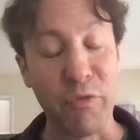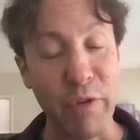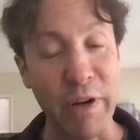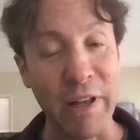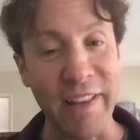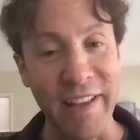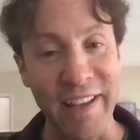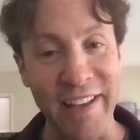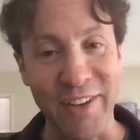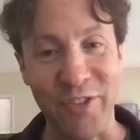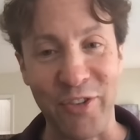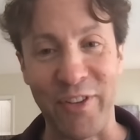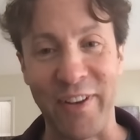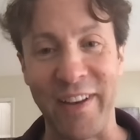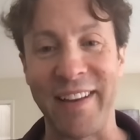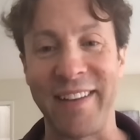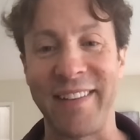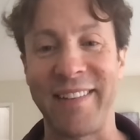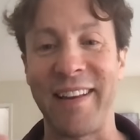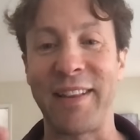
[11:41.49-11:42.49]
really
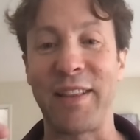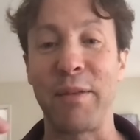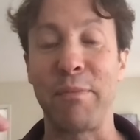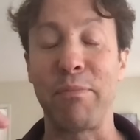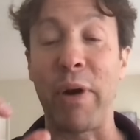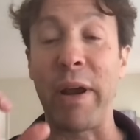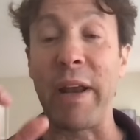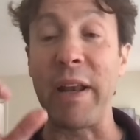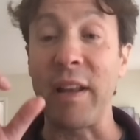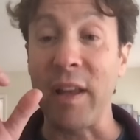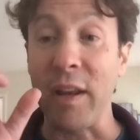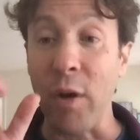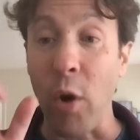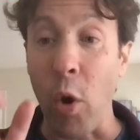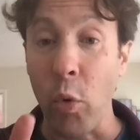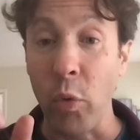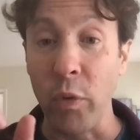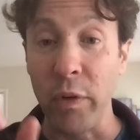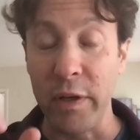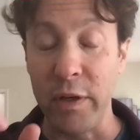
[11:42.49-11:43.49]
interesting is that the brain
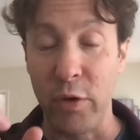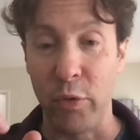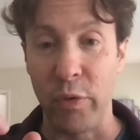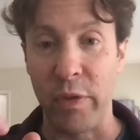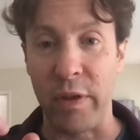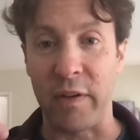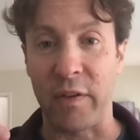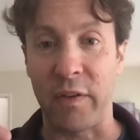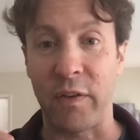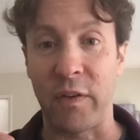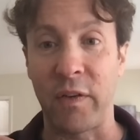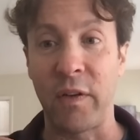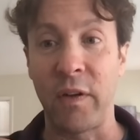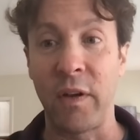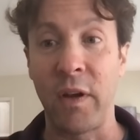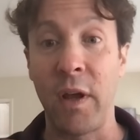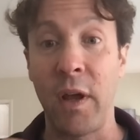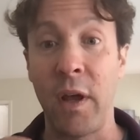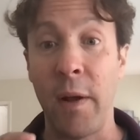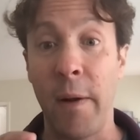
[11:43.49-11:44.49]
can only do
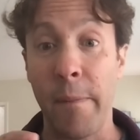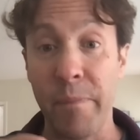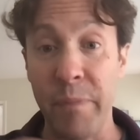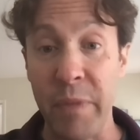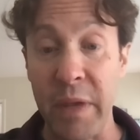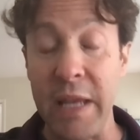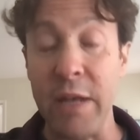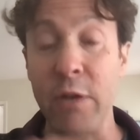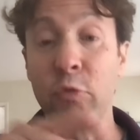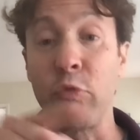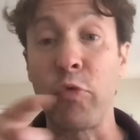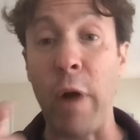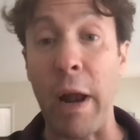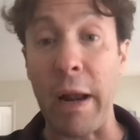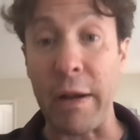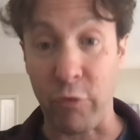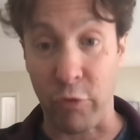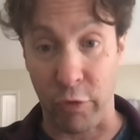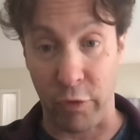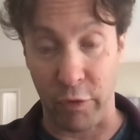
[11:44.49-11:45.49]
this in
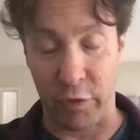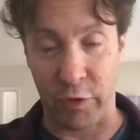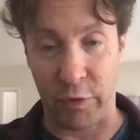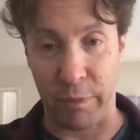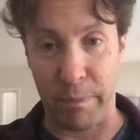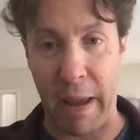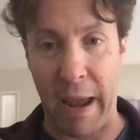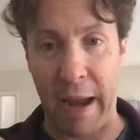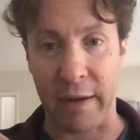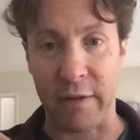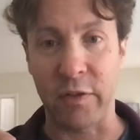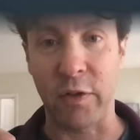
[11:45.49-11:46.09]
retrospect.